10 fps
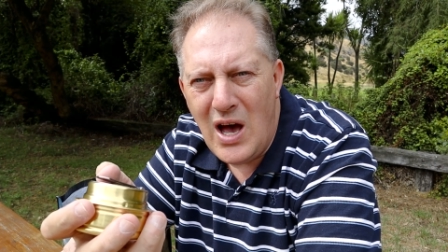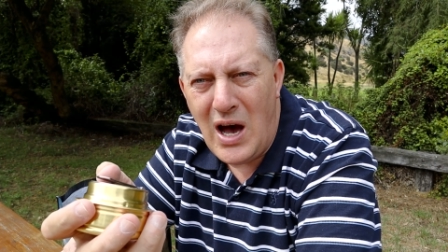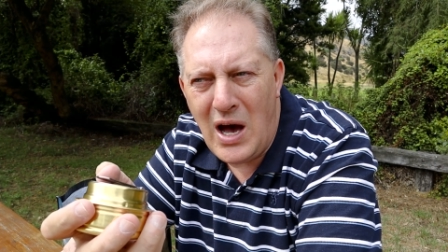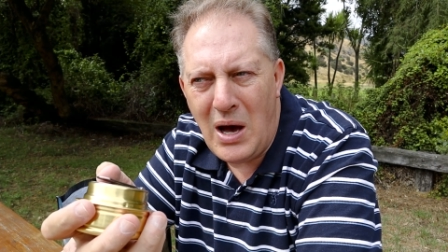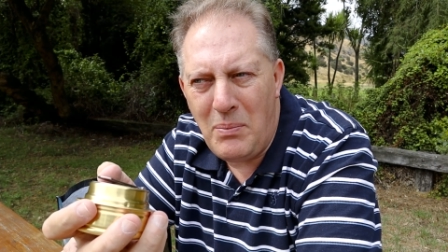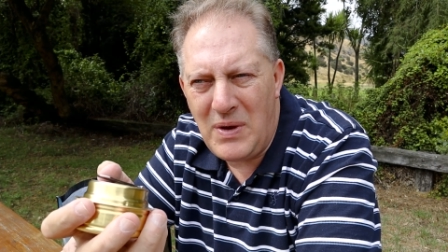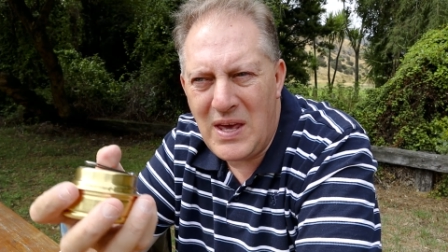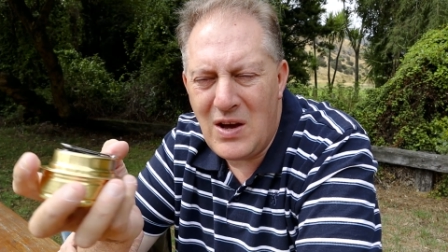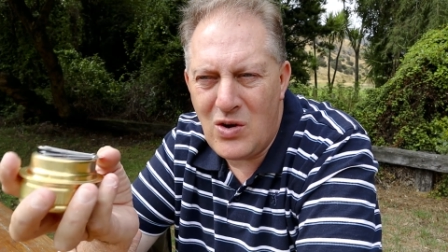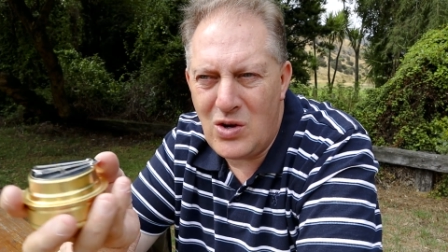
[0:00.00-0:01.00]

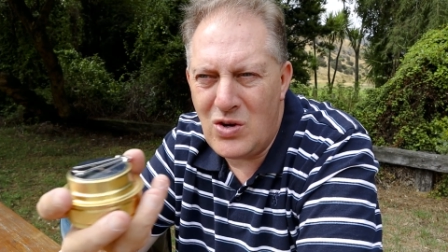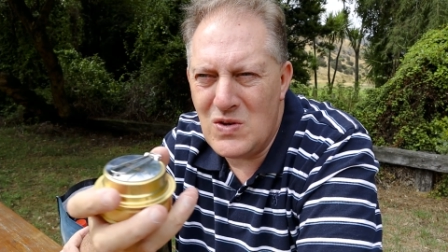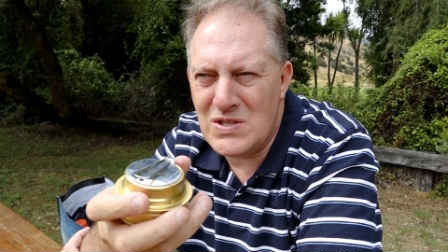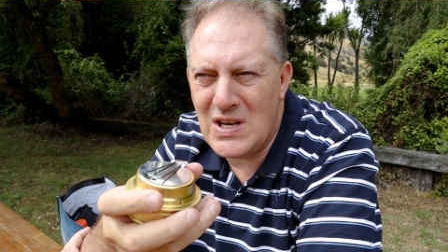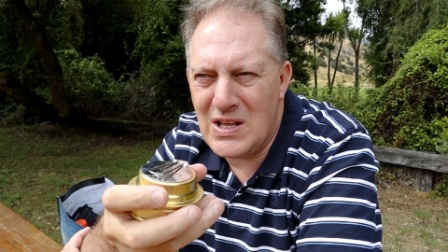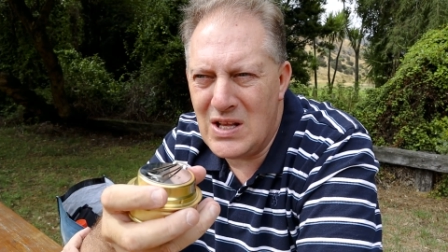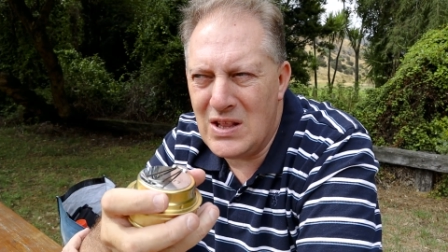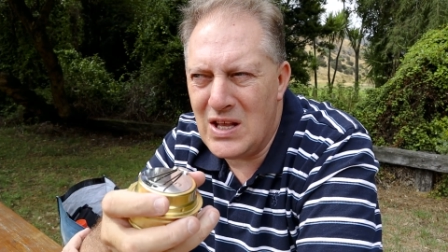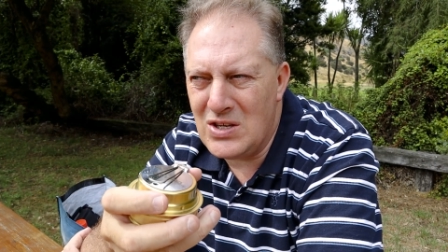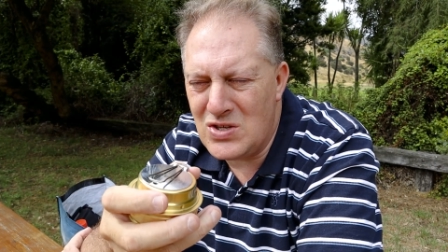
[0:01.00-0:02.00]
Here in New
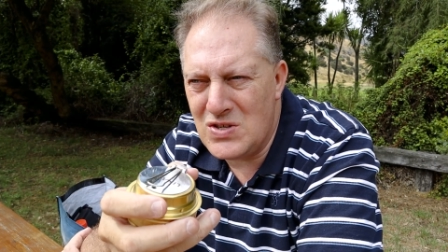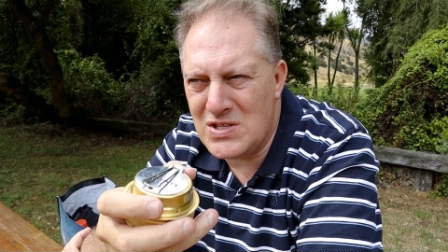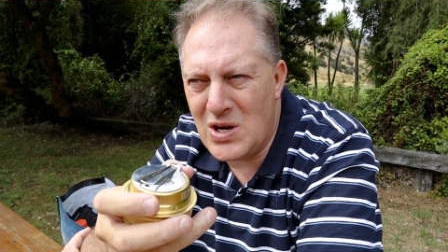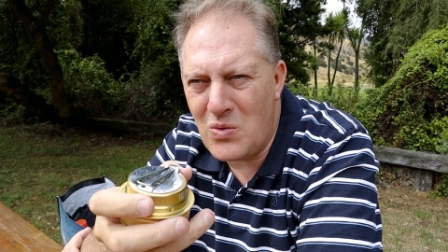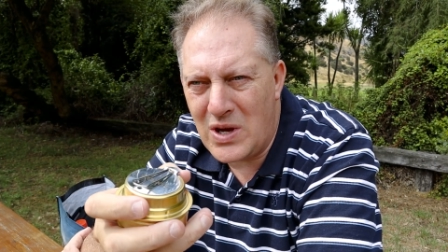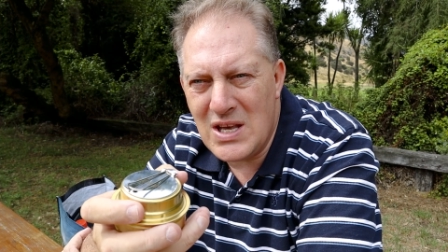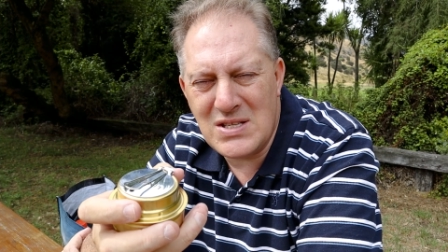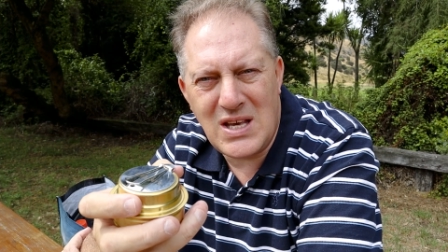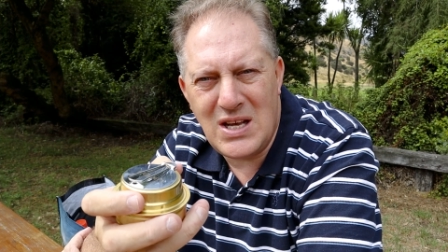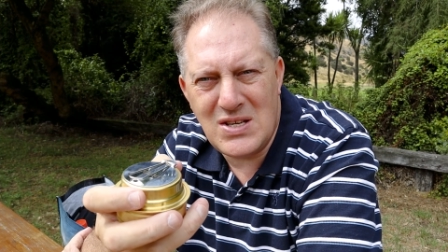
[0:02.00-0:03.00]
Zealand they do sell
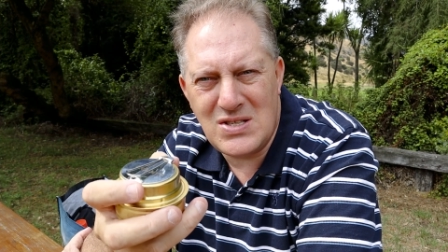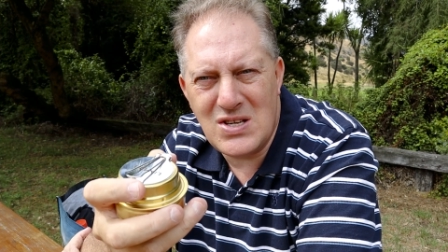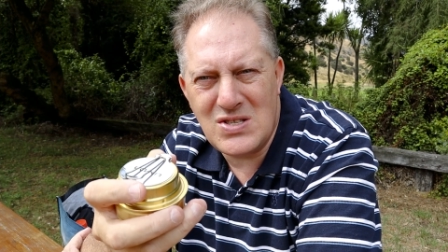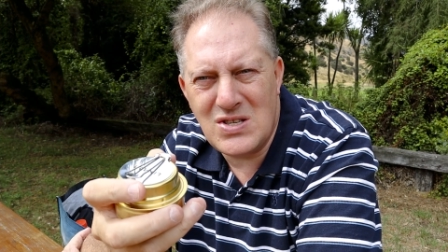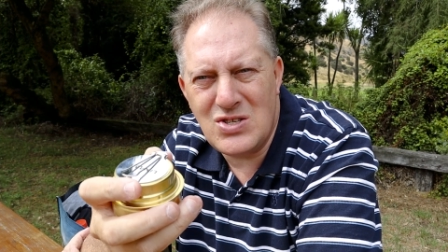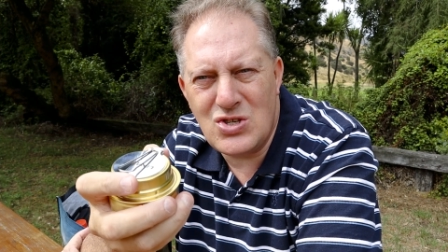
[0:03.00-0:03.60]
gas canisters in